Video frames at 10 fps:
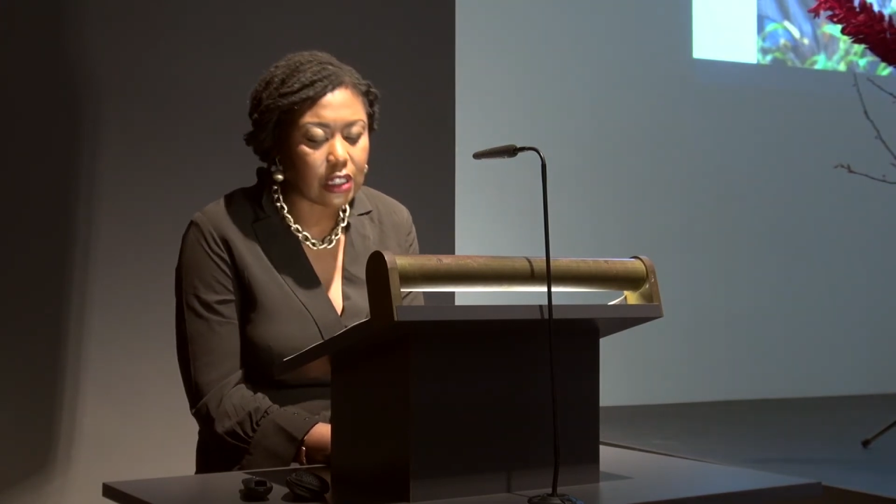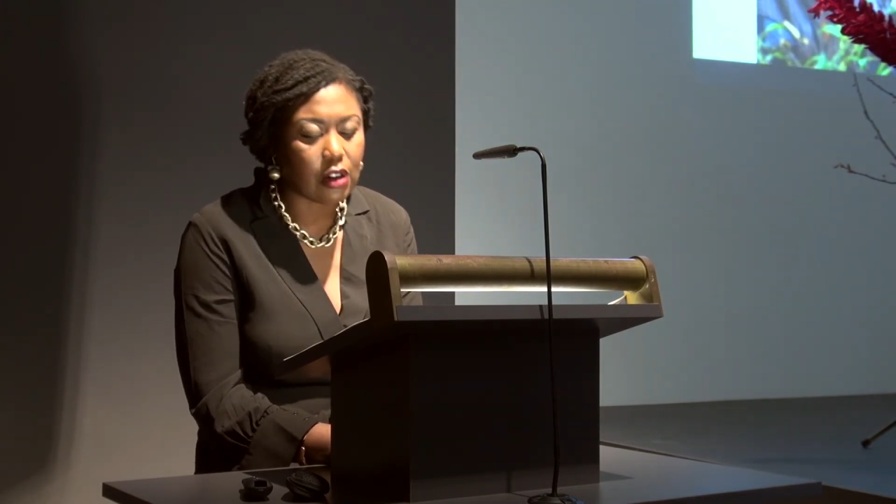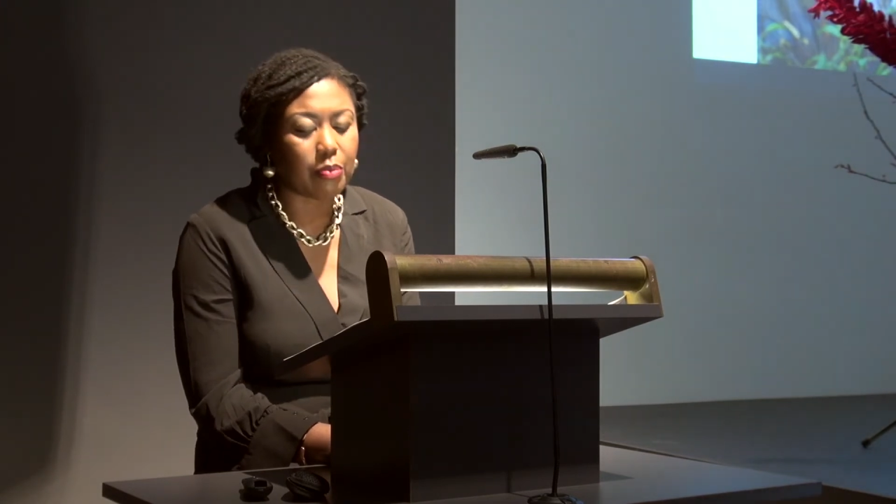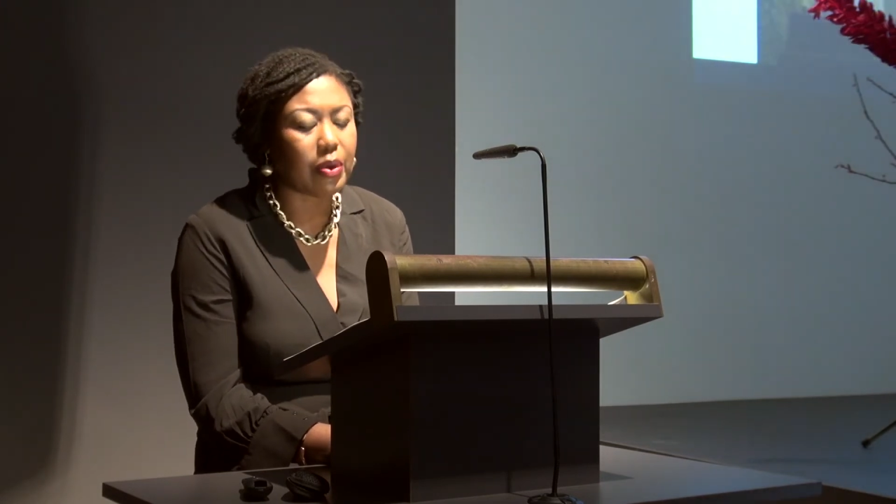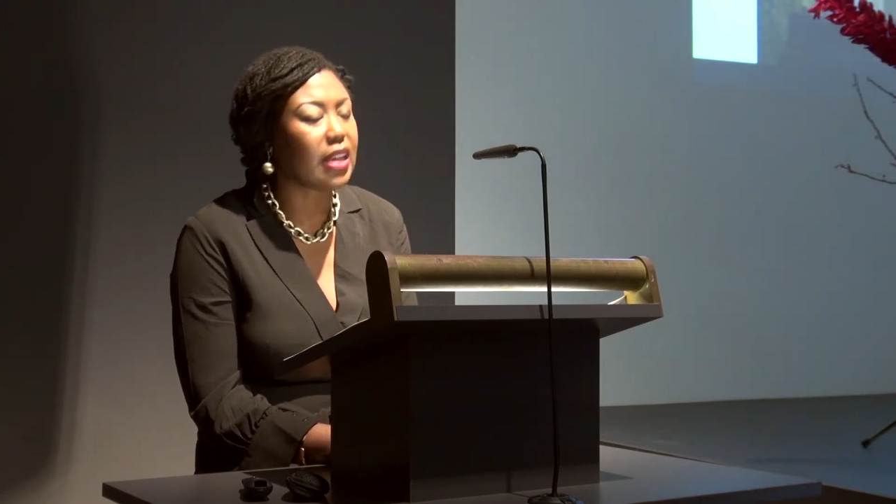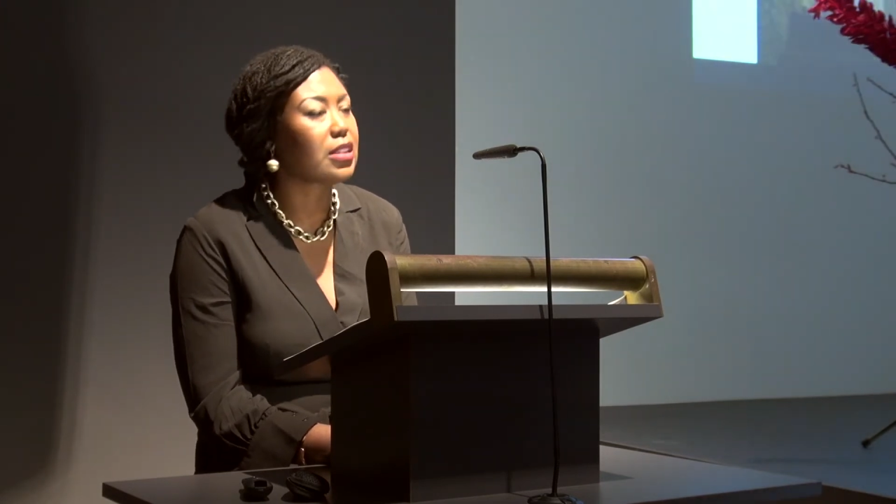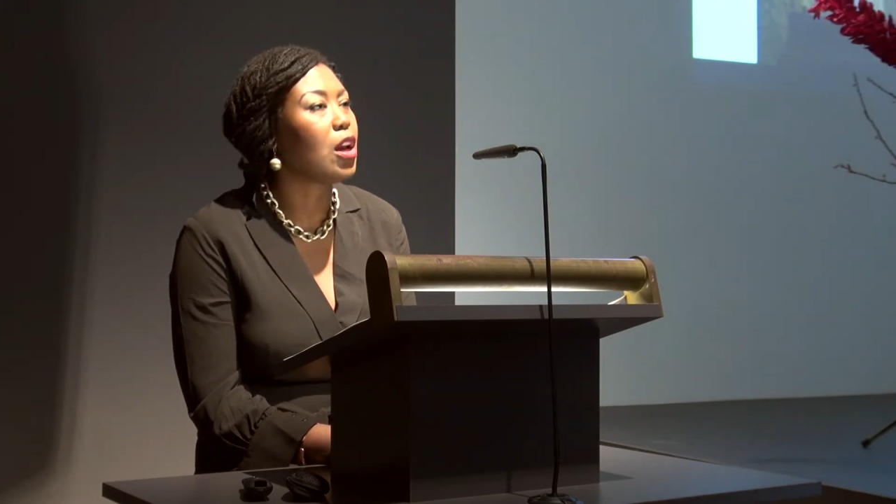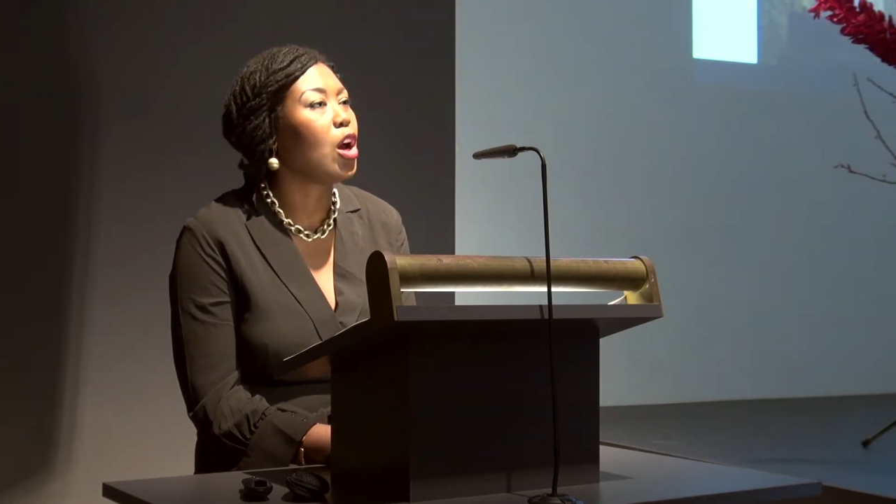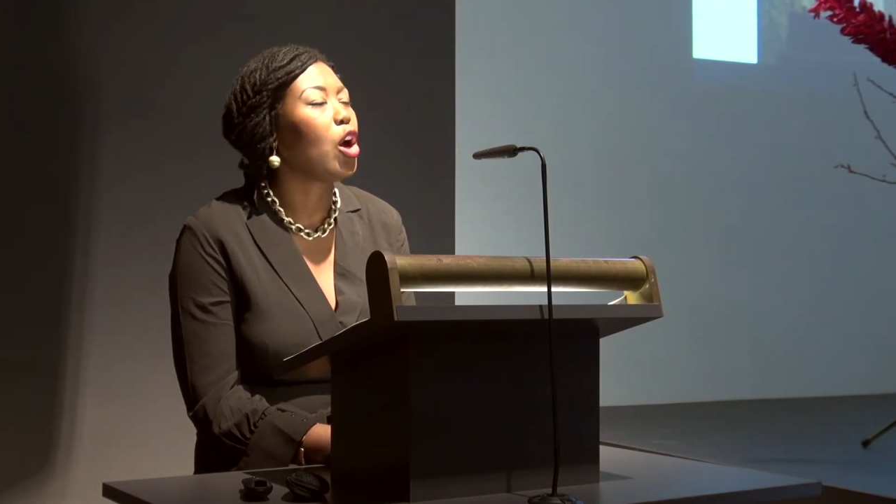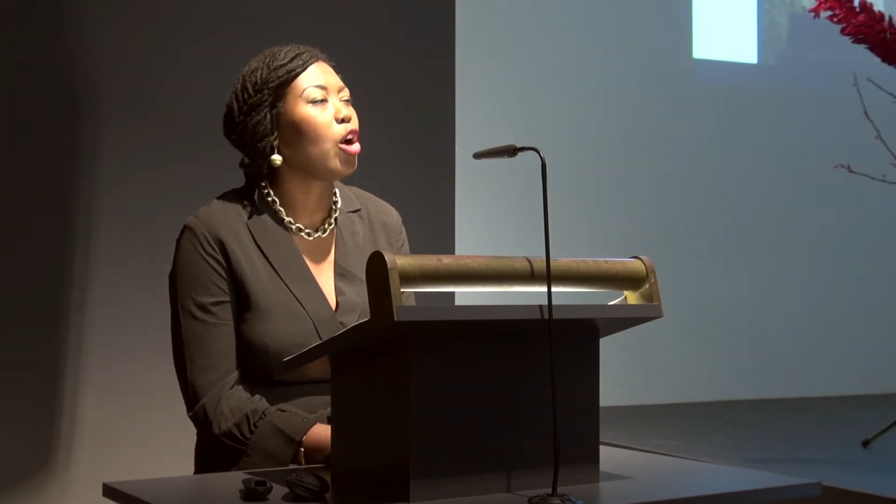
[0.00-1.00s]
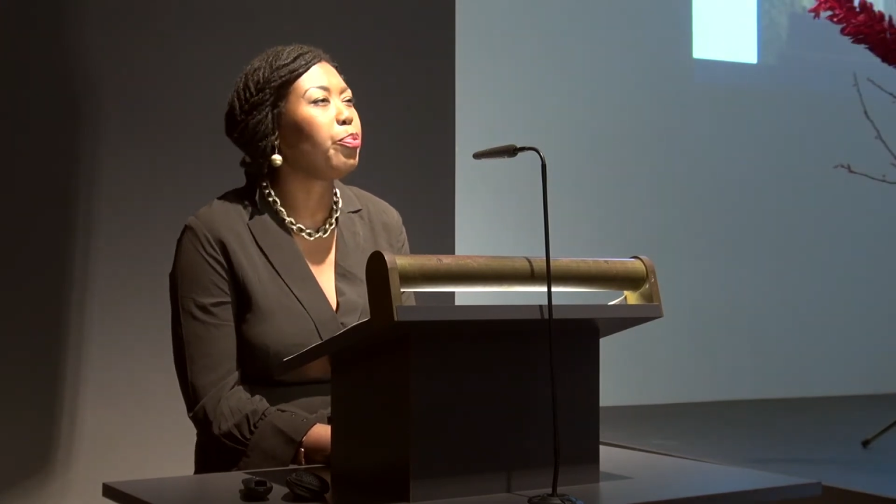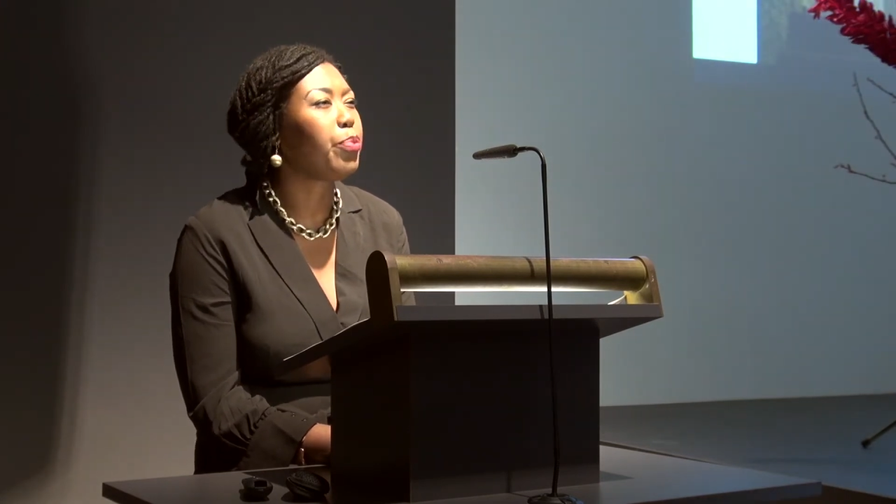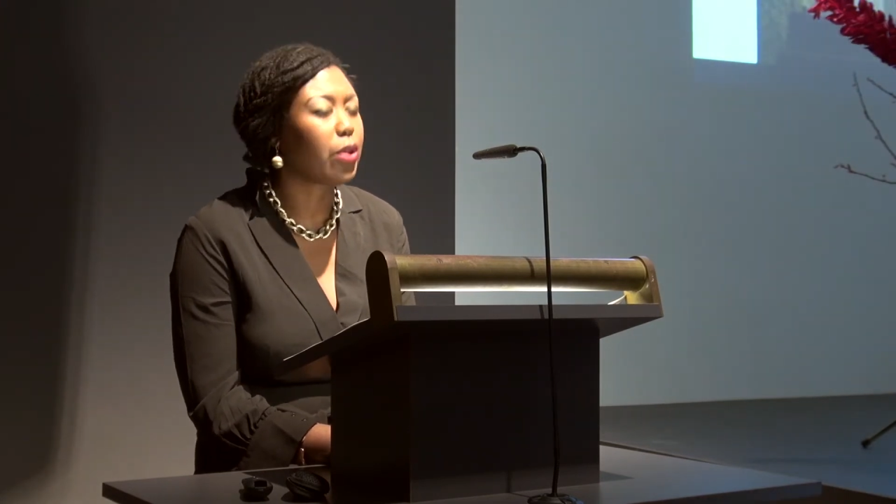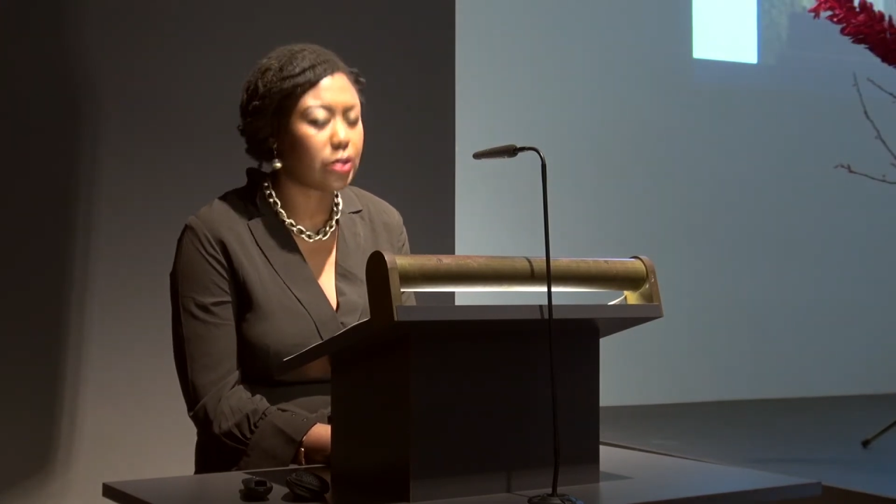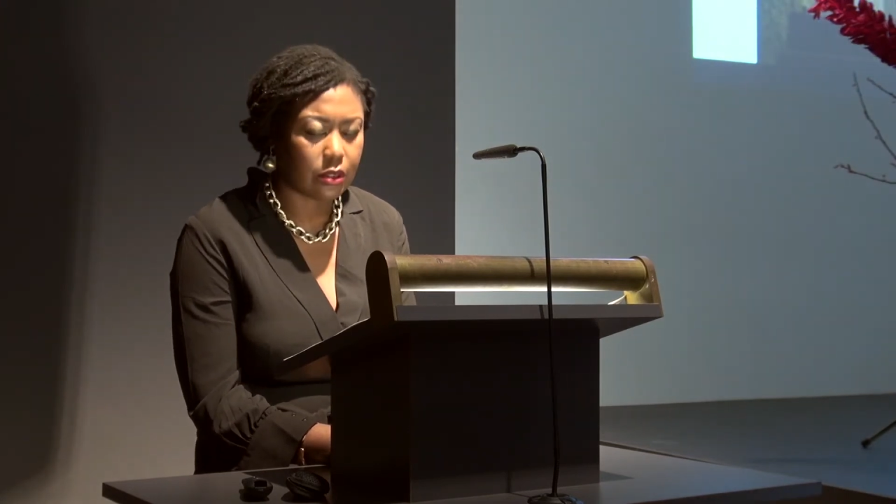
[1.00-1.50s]
complex a
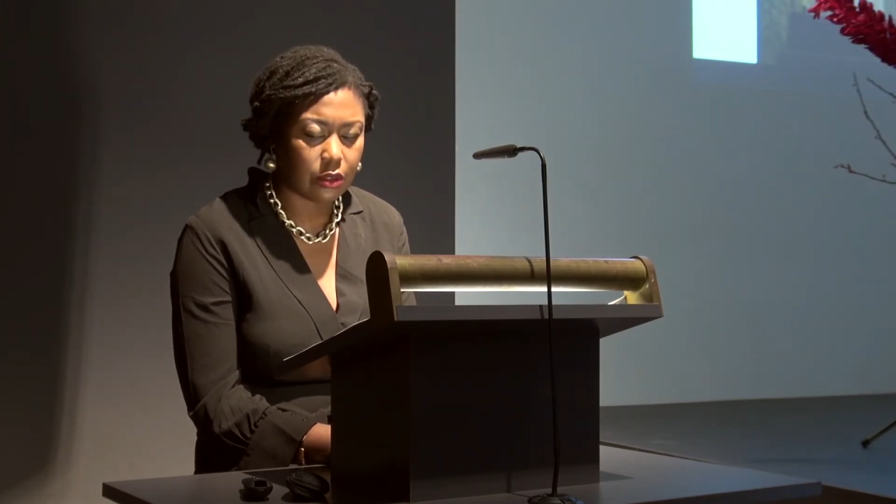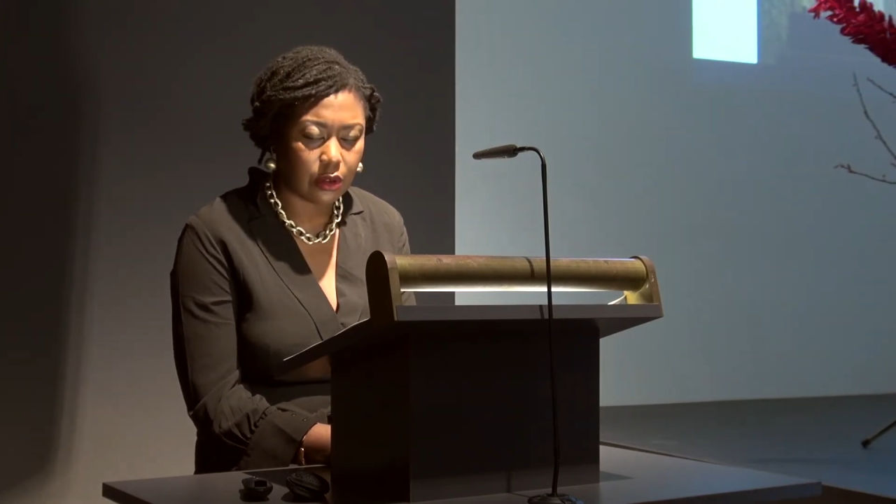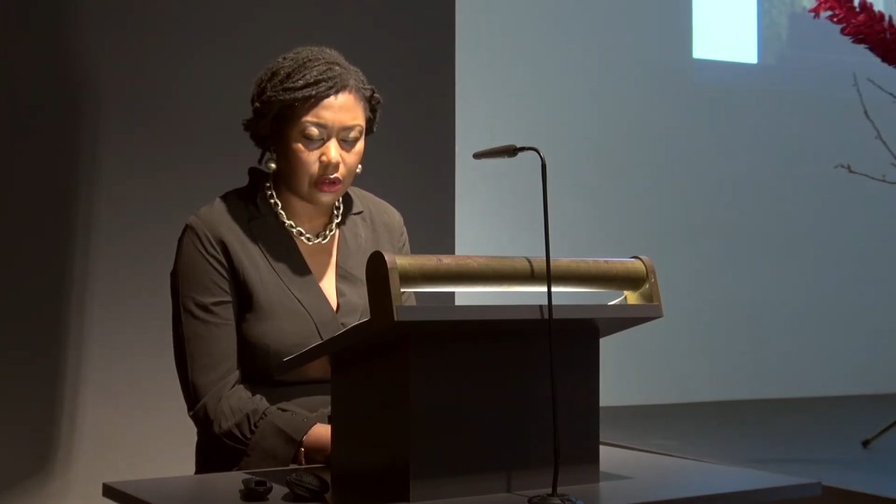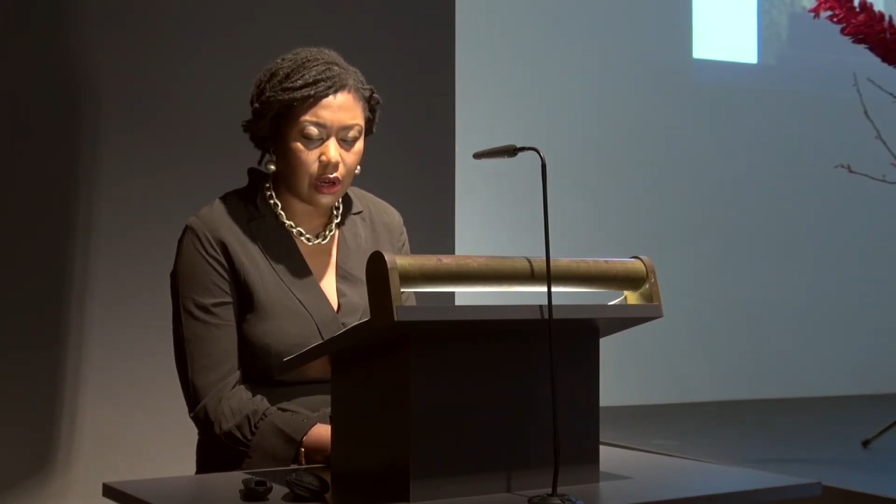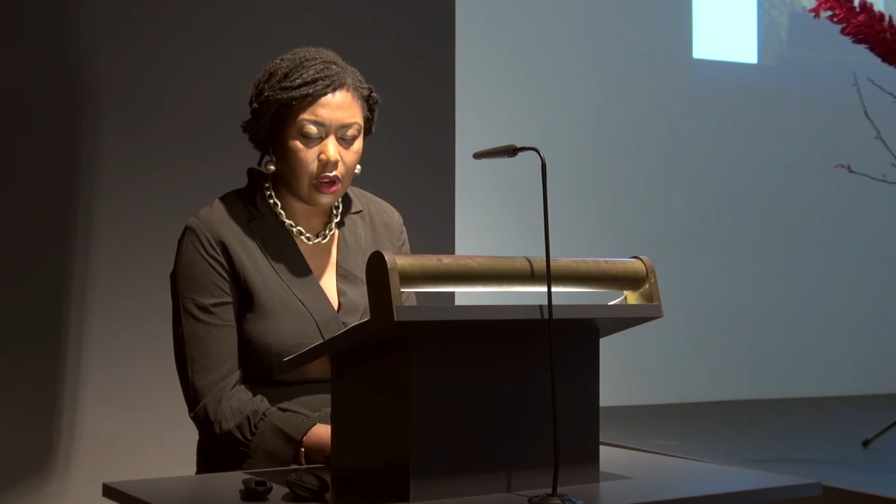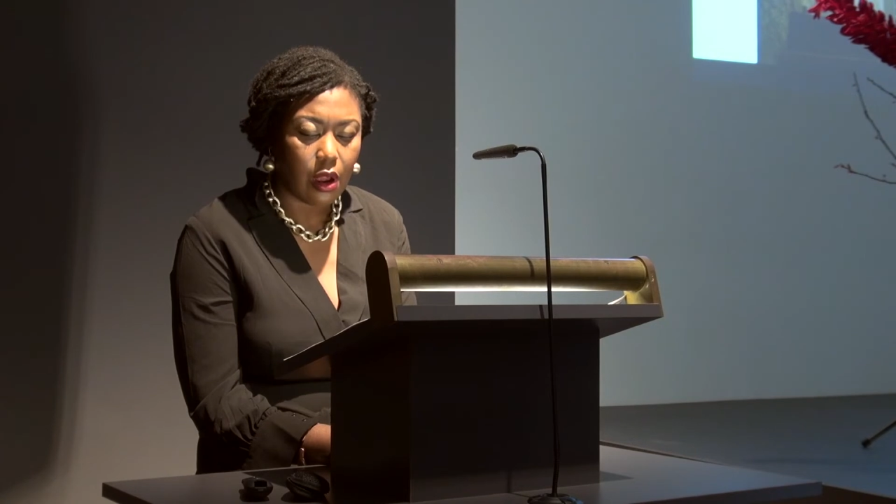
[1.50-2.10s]
posture